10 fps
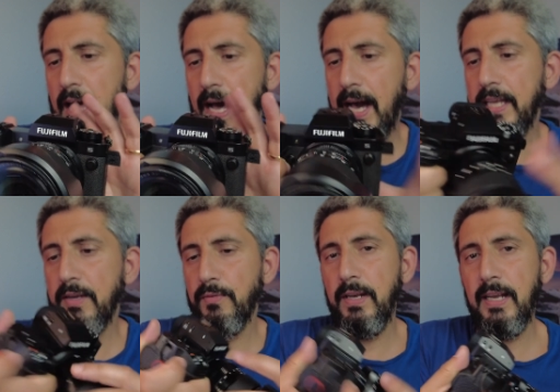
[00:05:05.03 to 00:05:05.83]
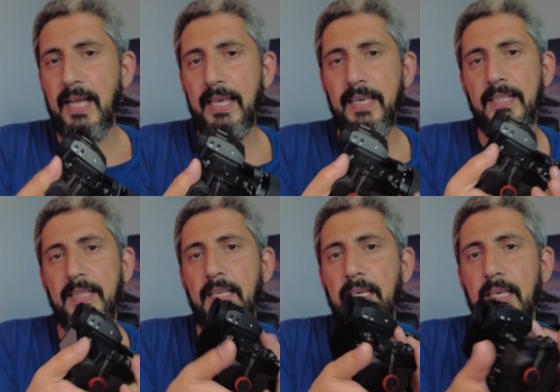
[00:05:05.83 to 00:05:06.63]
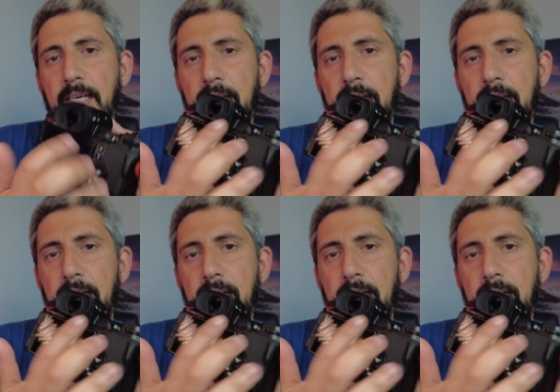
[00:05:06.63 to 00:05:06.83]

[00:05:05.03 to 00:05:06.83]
I really like the